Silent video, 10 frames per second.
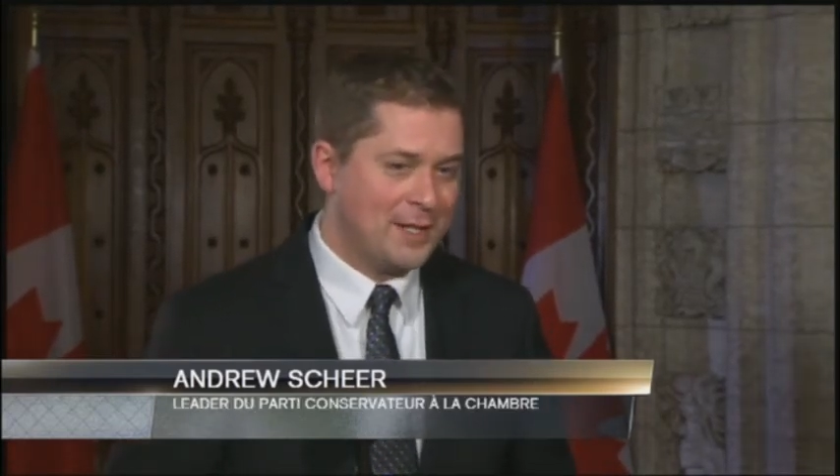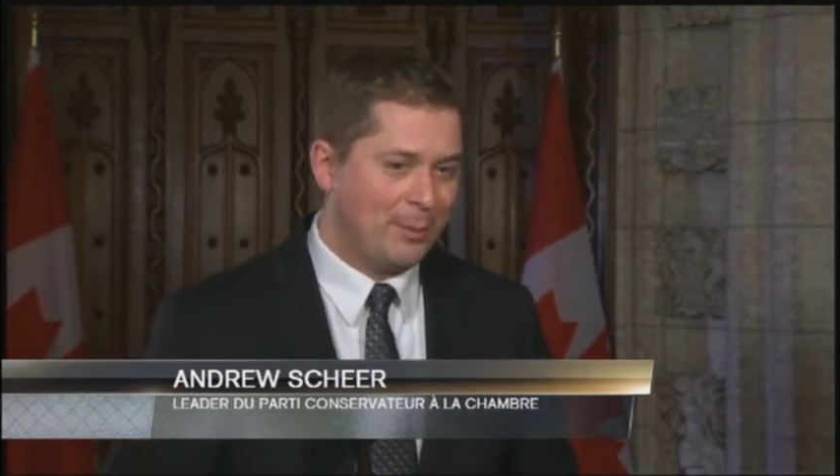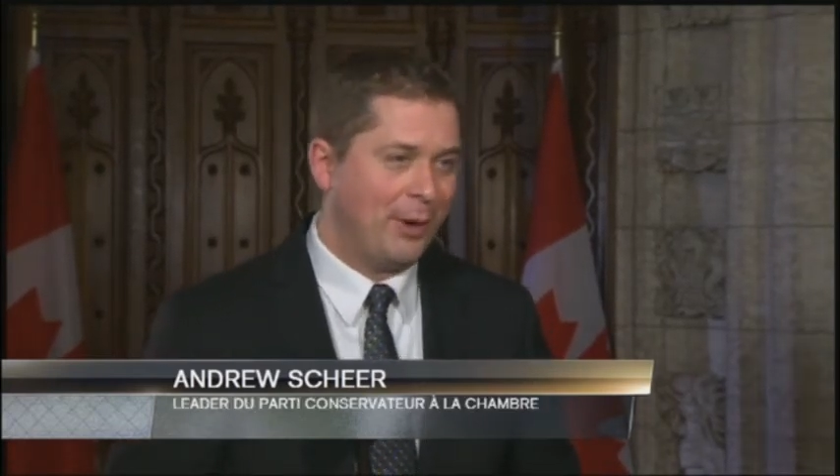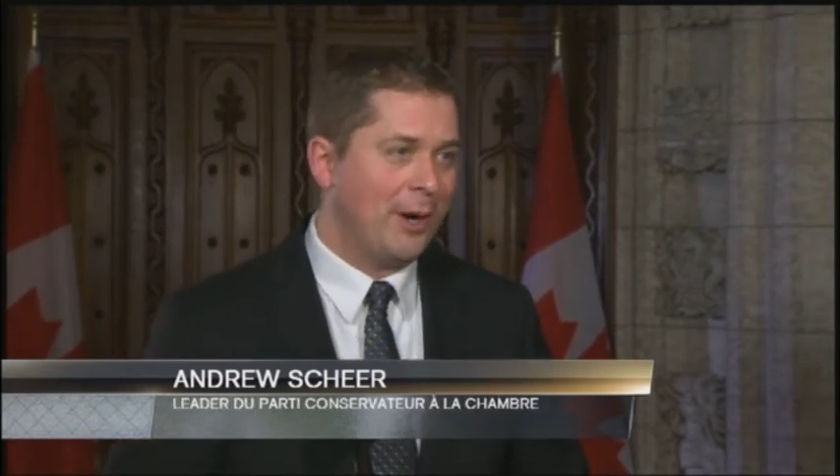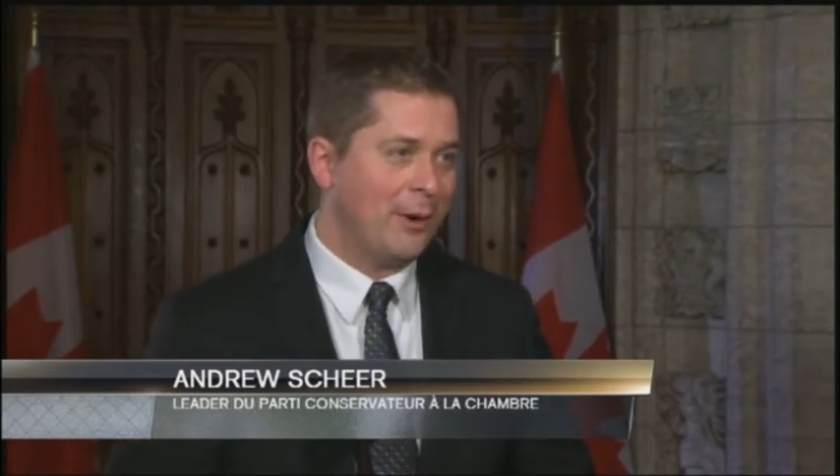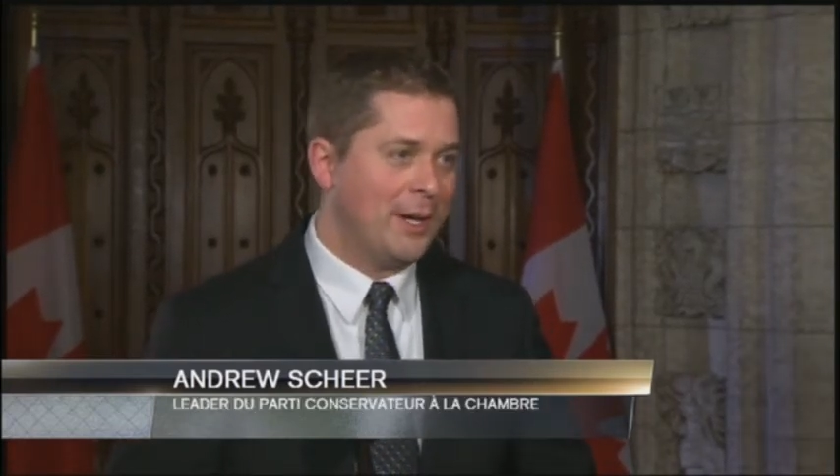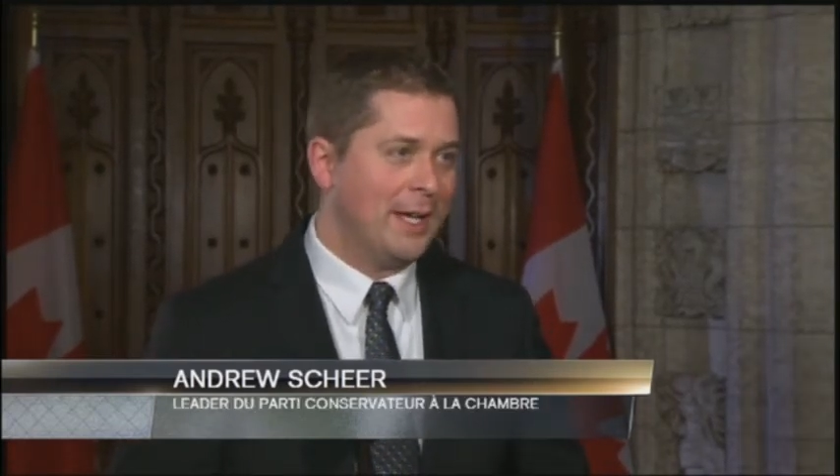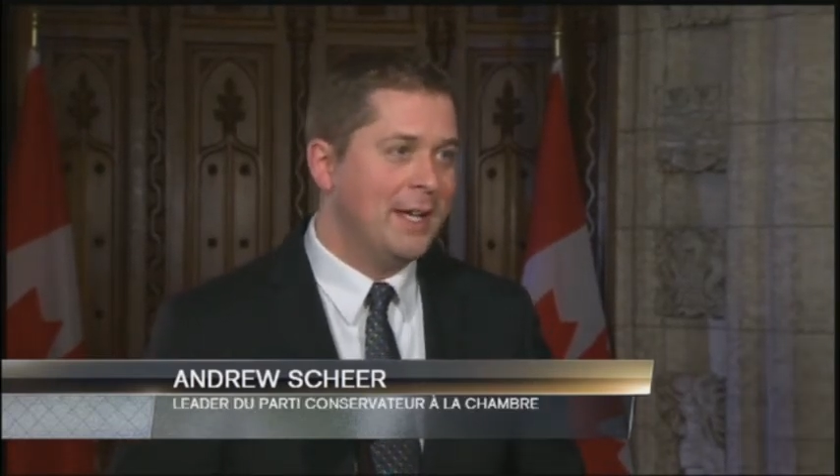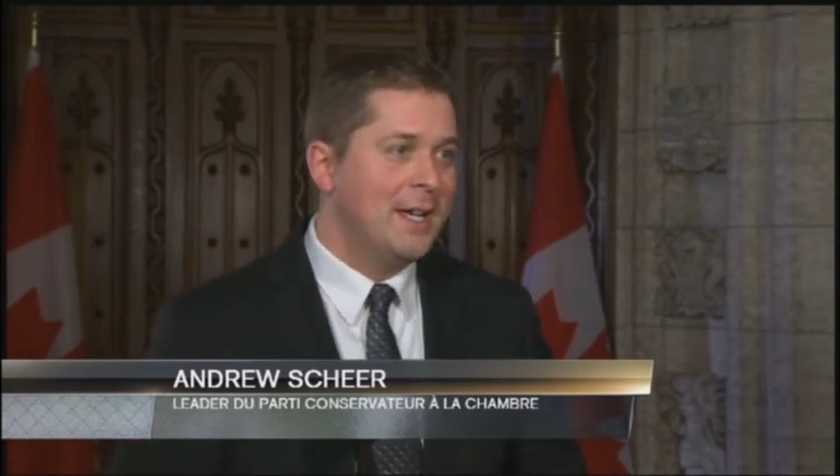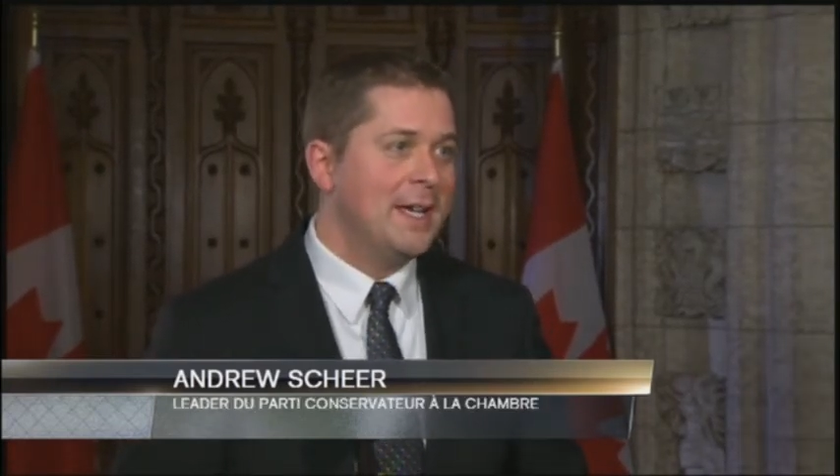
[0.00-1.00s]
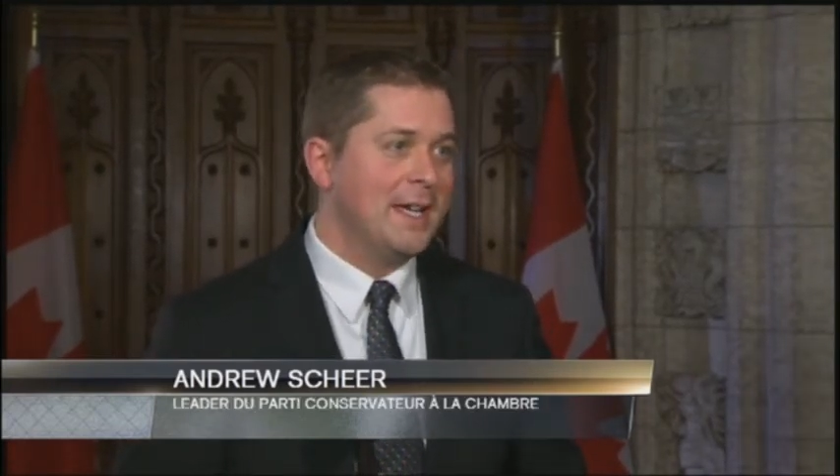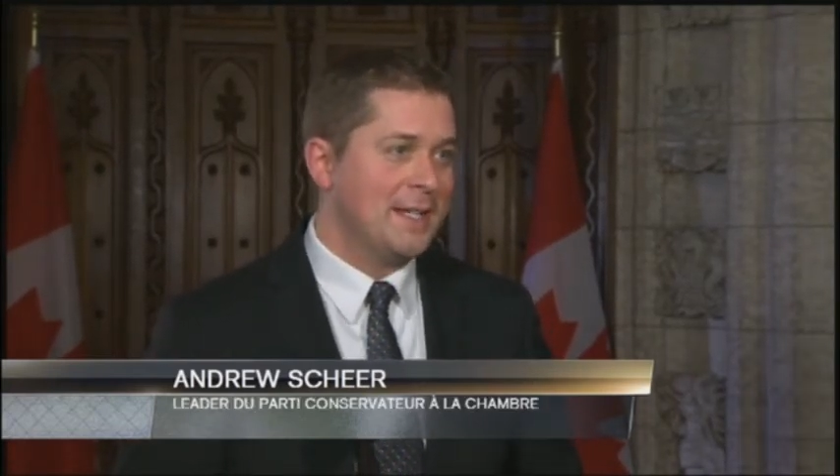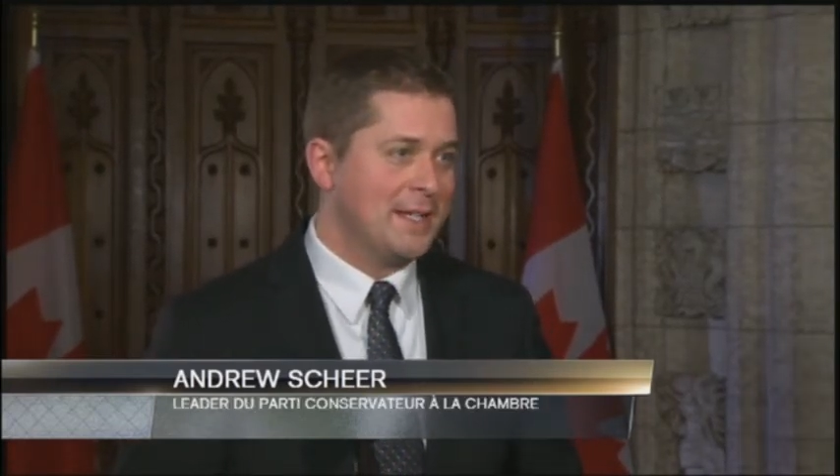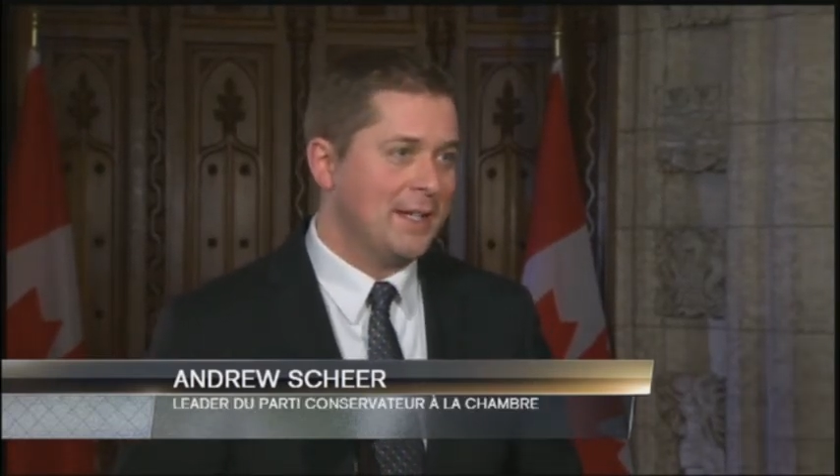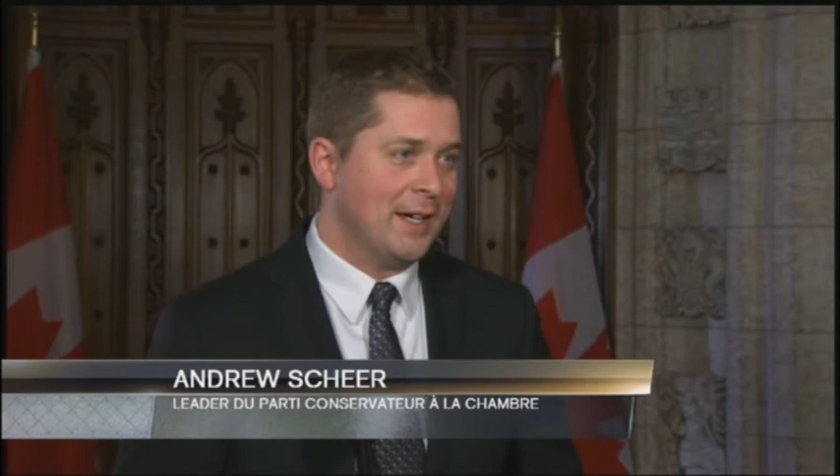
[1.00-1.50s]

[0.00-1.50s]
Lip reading: the priority is